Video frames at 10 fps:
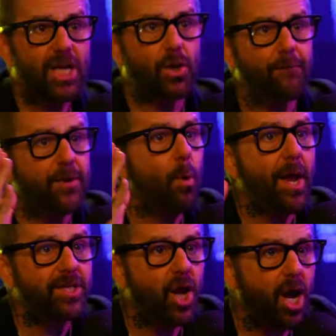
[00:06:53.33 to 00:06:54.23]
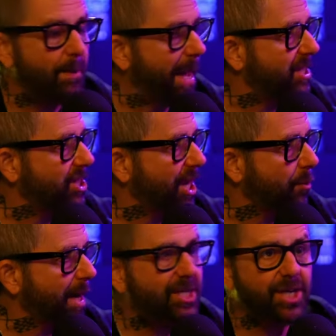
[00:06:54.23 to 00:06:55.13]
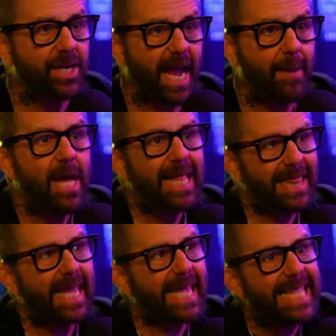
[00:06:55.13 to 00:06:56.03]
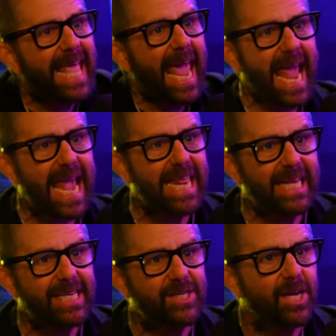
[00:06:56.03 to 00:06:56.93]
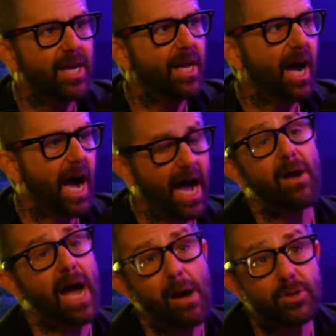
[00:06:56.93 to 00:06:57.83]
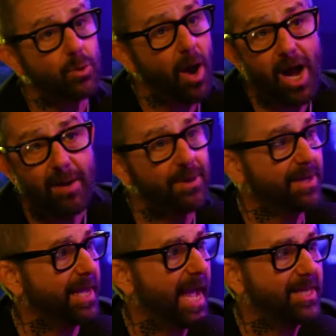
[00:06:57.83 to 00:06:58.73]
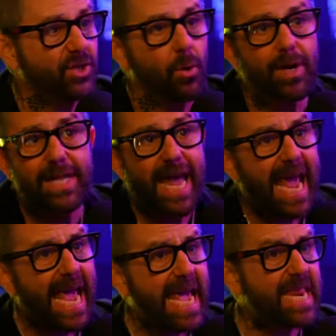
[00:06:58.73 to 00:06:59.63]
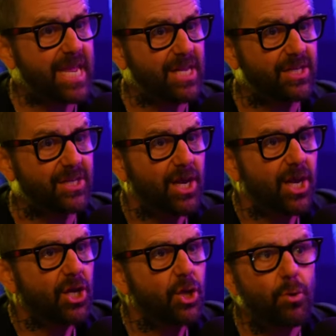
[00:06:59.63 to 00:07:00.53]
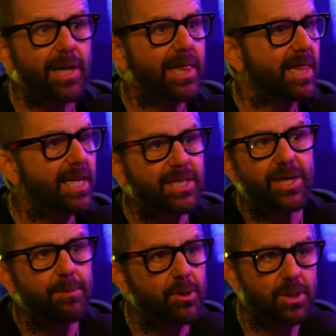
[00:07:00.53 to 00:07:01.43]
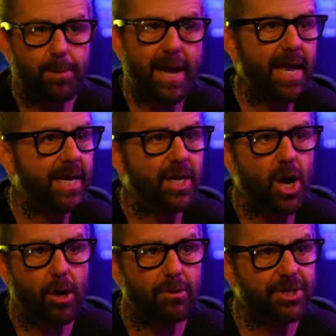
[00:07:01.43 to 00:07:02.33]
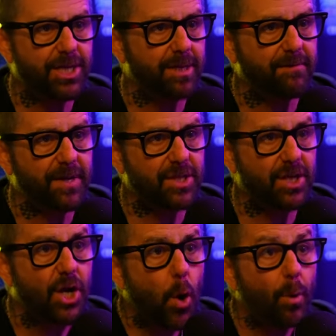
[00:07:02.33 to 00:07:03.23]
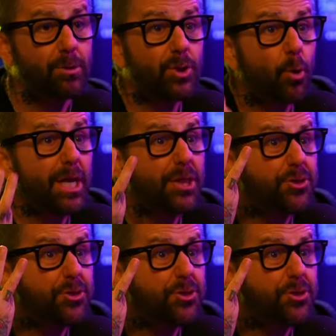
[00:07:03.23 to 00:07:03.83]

So if you want to talk about a generation gap, like in the 80s, I was a rockabilly cat. So in the 80s, you didn't listen to music by Eddie Cochran, Gene Vincent, which is only